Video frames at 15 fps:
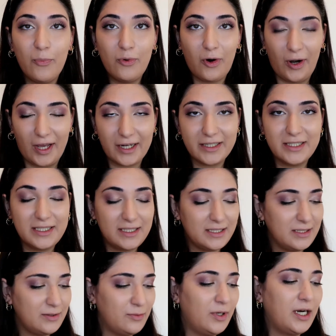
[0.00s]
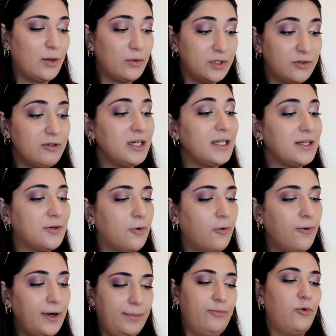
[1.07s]
products when I was really into
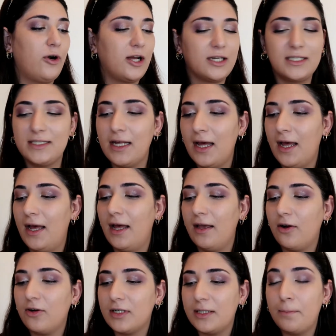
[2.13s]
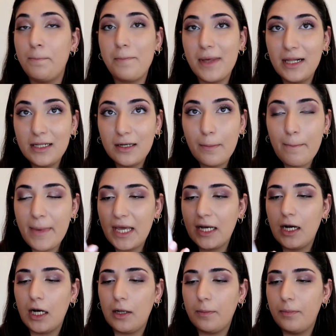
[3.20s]
cream products. I got the Milk
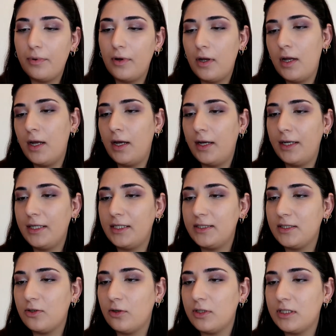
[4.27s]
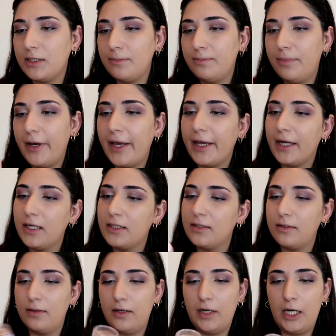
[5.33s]
Makeup. It is called the Baked
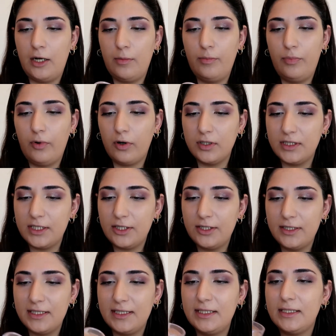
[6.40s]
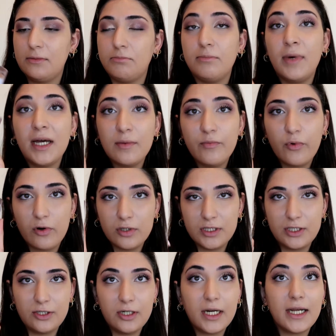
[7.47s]
Bronzer. This is a matte
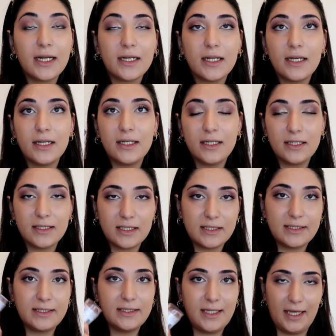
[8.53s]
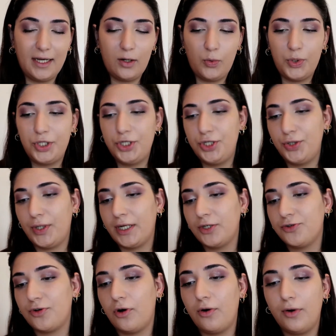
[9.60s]
bronzer and it is a stick which you
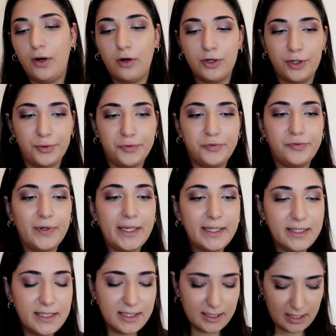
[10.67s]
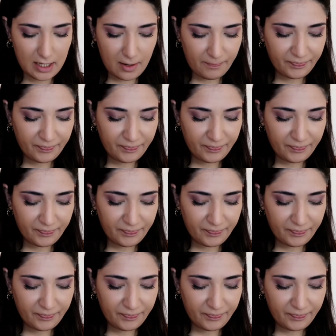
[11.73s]
can draw on your face.